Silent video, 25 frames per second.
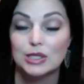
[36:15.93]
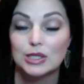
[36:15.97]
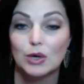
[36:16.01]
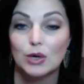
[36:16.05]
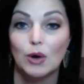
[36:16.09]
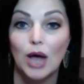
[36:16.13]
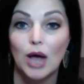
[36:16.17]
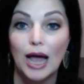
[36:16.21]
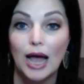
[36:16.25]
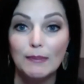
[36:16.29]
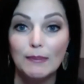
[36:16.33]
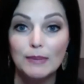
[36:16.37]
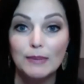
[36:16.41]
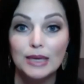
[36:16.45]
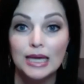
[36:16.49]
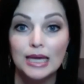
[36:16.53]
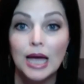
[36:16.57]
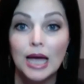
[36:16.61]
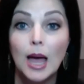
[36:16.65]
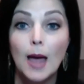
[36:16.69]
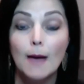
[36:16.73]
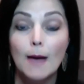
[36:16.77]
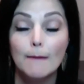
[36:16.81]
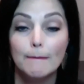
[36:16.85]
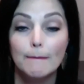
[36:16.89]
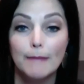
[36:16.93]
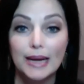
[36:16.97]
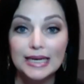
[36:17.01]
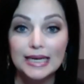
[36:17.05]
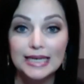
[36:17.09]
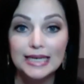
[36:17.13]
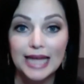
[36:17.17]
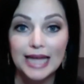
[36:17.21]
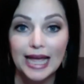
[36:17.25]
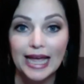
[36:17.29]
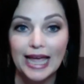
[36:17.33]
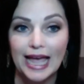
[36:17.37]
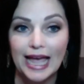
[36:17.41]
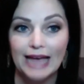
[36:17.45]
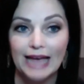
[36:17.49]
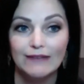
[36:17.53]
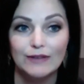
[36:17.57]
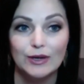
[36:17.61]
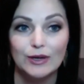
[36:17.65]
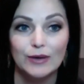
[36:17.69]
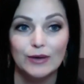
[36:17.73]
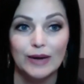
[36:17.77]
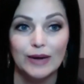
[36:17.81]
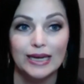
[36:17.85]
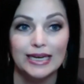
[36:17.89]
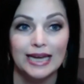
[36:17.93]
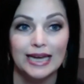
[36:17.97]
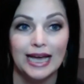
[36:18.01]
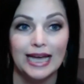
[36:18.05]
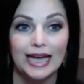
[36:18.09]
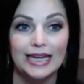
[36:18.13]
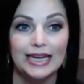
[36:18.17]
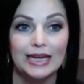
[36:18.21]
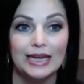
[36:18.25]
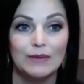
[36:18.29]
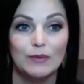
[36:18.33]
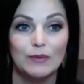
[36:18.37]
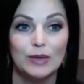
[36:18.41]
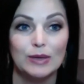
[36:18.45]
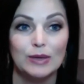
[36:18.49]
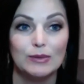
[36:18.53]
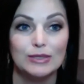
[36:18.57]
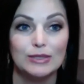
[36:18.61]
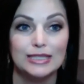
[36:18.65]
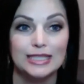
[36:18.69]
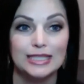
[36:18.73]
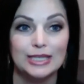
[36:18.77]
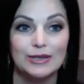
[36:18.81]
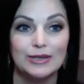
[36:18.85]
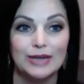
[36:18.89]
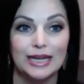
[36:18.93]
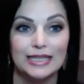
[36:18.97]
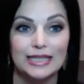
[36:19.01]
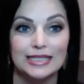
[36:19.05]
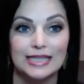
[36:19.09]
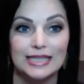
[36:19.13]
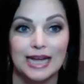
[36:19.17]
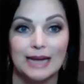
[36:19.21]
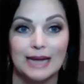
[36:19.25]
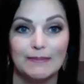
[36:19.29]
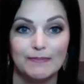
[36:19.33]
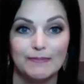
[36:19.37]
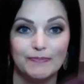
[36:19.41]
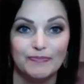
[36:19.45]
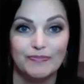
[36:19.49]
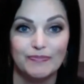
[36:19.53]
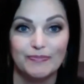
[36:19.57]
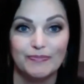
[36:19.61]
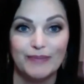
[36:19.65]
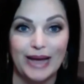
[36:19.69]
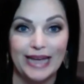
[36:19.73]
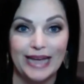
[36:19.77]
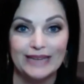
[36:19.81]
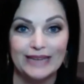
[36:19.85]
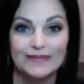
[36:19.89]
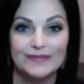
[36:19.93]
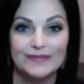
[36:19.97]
So happy Monday. Have a great night, and we will see you next time. Bye.